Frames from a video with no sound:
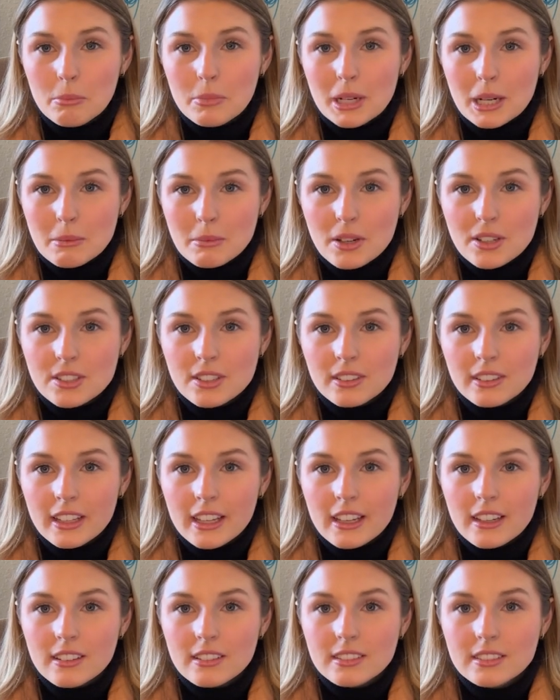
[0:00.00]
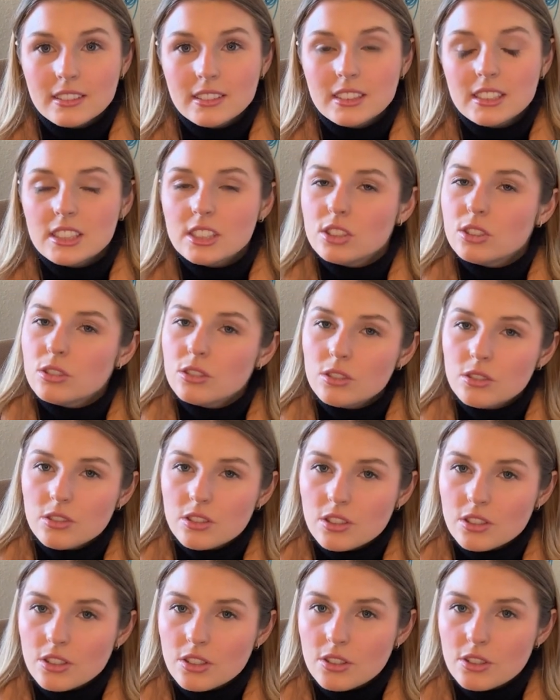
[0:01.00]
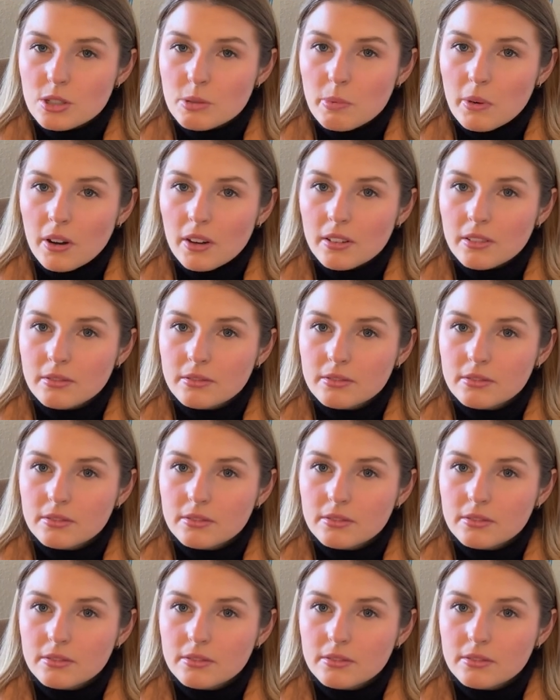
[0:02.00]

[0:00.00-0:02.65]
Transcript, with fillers: but I'm also like, did you use the search bar?